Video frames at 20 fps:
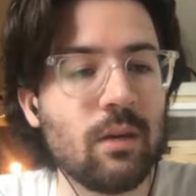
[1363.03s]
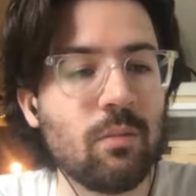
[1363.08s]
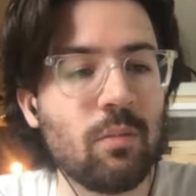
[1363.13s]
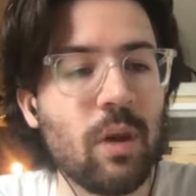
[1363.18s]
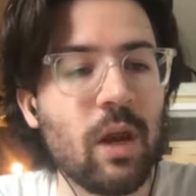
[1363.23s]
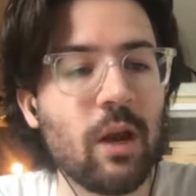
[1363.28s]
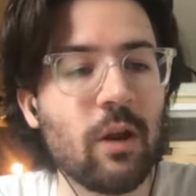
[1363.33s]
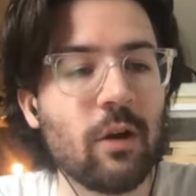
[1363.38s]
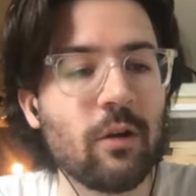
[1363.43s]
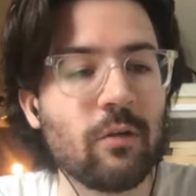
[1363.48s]

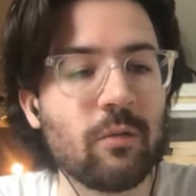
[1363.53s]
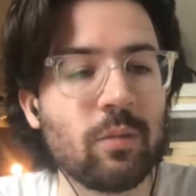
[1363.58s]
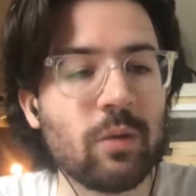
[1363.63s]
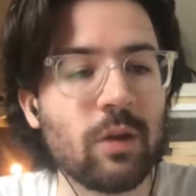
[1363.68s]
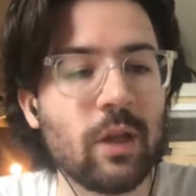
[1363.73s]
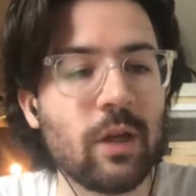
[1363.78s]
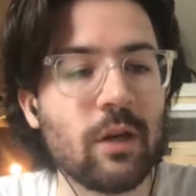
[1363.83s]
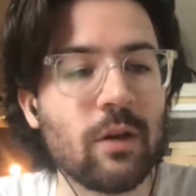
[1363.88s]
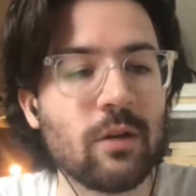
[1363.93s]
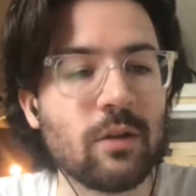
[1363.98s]
pair of
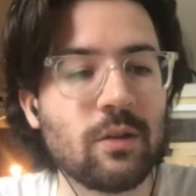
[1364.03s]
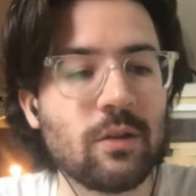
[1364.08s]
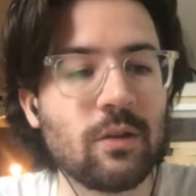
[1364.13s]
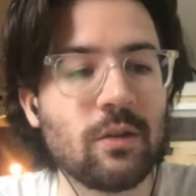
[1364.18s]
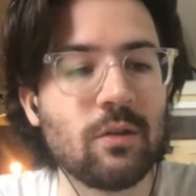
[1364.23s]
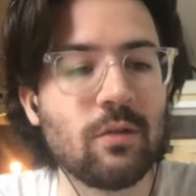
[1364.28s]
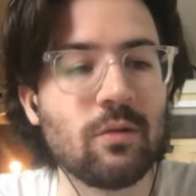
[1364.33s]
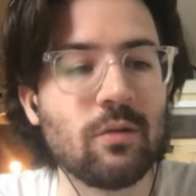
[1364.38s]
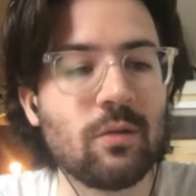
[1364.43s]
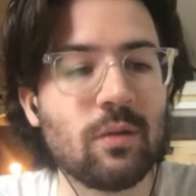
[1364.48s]
players
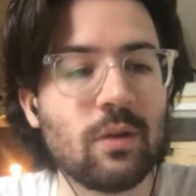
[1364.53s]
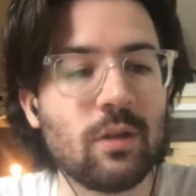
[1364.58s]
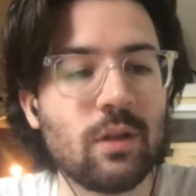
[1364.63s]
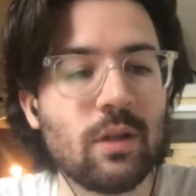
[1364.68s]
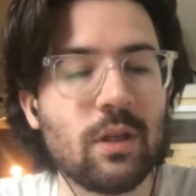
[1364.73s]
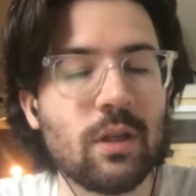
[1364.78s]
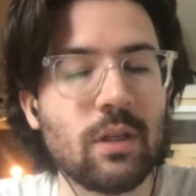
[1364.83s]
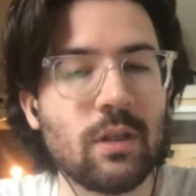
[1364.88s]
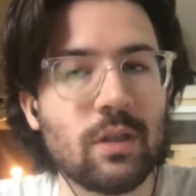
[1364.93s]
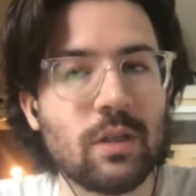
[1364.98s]
to
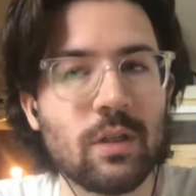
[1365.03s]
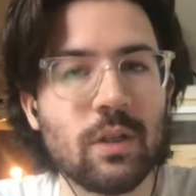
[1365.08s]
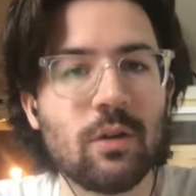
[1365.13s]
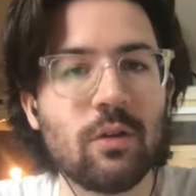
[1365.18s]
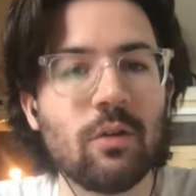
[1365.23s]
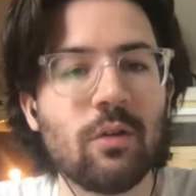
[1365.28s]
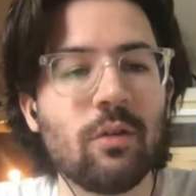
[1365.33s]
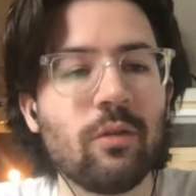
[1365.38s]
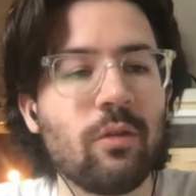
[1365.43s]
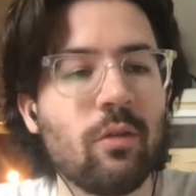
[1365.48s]

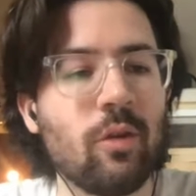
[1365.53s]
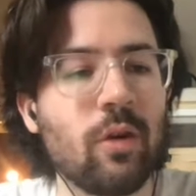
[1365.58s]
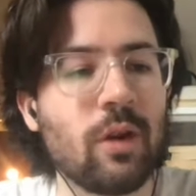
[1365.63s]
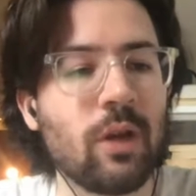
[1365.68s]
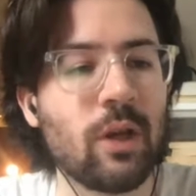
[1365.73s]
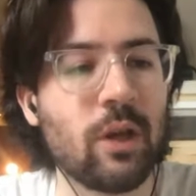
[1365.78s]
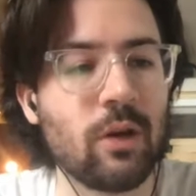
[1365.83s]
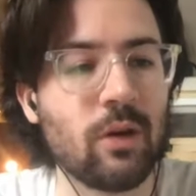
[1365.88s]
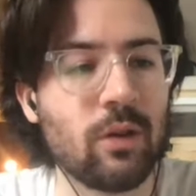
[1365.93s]
consider avoiding.